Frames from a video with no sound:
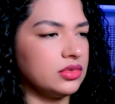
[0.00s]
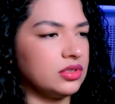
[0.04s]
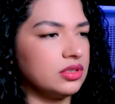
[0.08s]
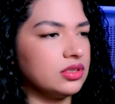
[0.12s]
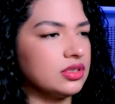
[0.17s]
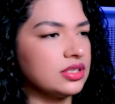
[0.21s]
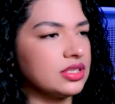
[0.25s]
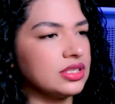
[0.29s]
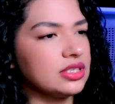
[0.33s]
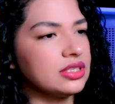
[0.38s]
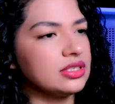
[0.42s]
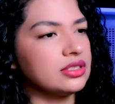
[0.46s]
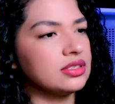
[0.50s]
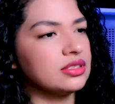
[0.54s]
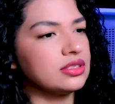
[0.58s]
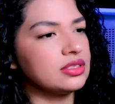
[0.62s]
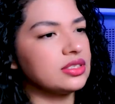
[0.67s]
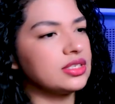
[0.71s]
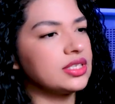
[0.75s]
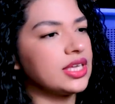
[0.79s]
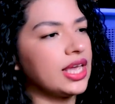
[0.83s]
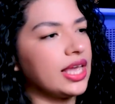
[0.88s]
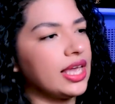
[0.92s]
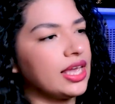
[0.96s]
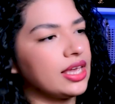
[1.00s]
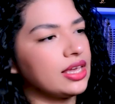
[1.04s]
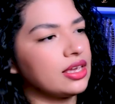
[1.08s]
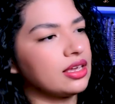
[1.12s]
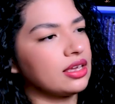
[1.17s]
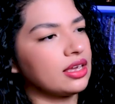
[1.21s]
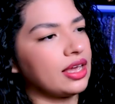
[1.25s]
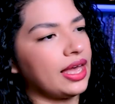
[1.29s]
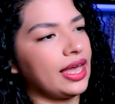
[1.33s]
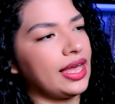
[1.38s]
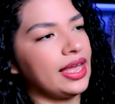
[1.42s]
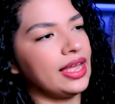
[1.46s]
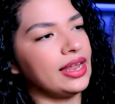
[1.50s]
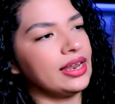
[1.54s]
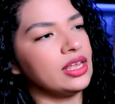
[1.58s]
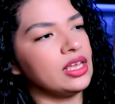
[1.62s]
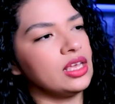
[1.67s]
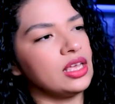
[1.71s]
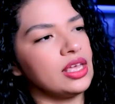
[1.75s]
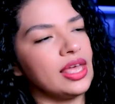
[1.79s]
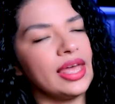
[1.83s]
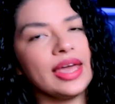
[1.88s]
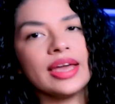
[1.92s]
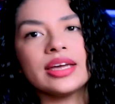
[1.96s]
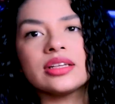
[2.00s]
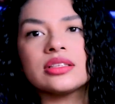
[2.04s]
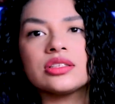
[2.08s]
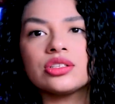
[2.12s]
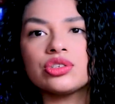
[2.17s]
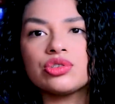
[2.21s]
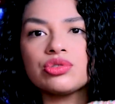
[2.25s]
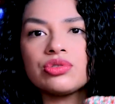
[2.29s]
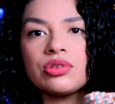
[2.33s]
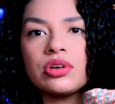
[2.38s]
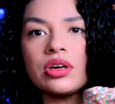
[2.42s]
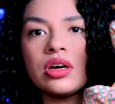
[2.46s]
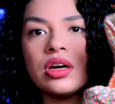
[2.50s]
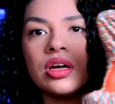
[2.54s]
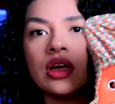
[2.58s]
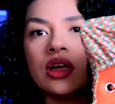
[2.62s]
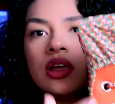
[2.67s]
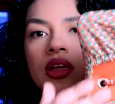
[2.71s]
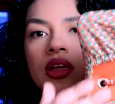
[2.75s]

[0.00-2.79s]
doesn't take any extra